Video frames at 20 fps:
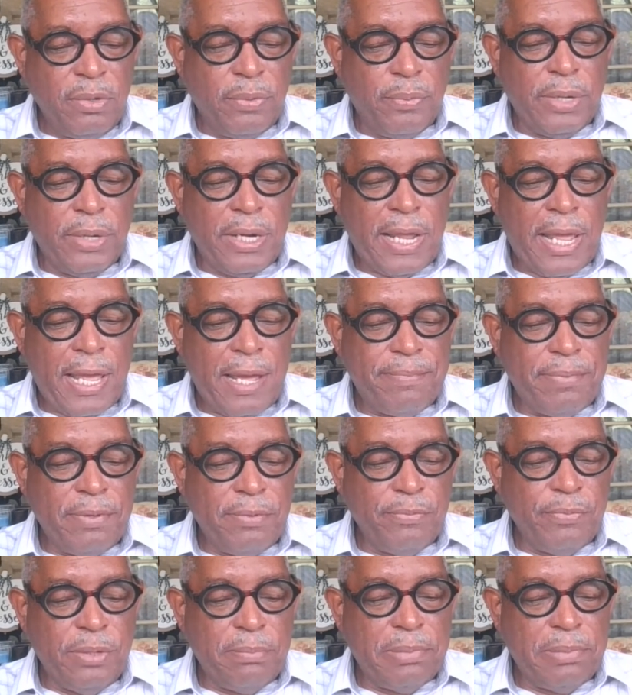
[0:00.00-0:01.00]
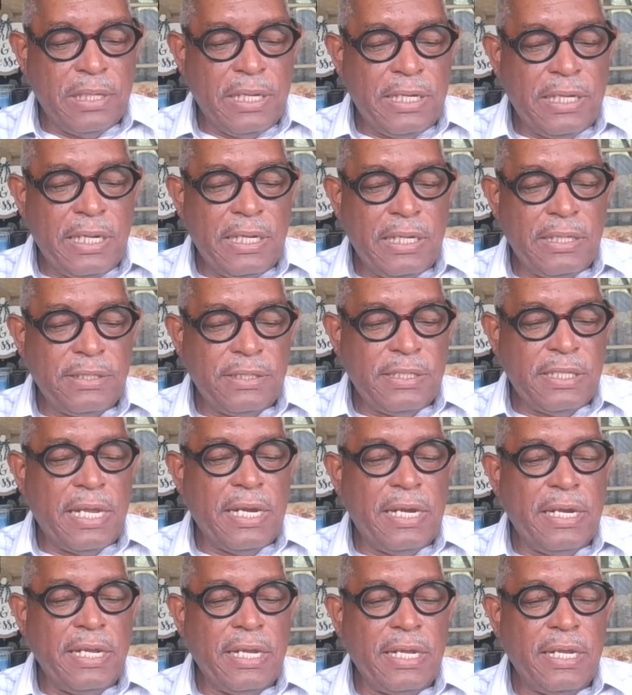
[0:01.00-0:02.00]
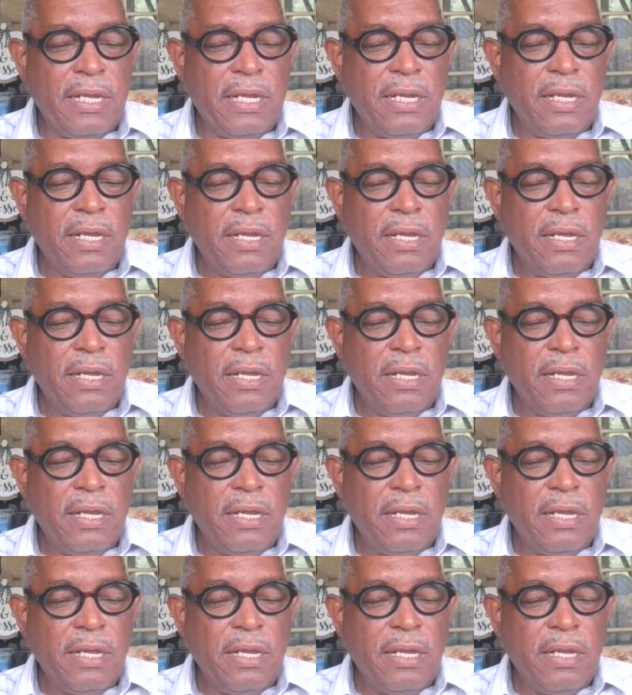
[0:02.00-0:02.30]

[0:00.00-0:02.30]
what happened with Bloody Sunday,